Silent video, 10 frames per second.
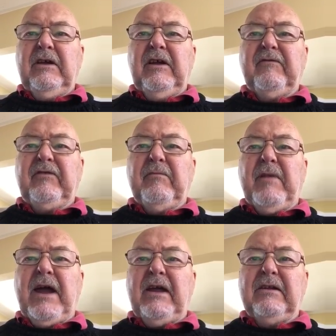if the
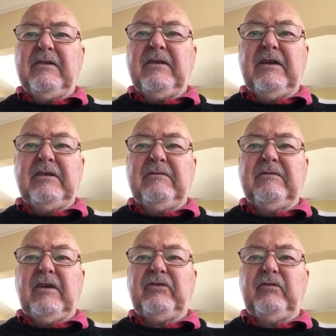main thing
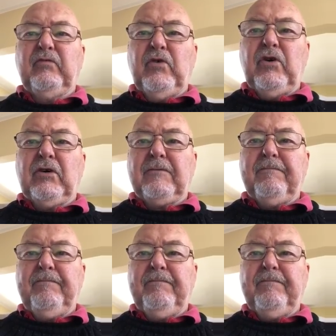doesn't work.